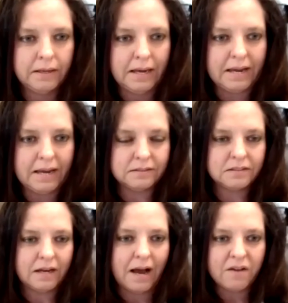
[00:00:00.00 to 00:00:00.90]

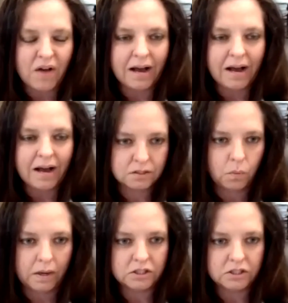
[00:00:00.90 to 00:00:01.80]
And I've asked the
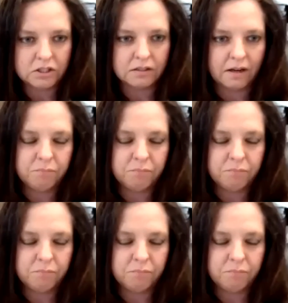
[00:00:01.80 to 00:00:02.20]
question. I've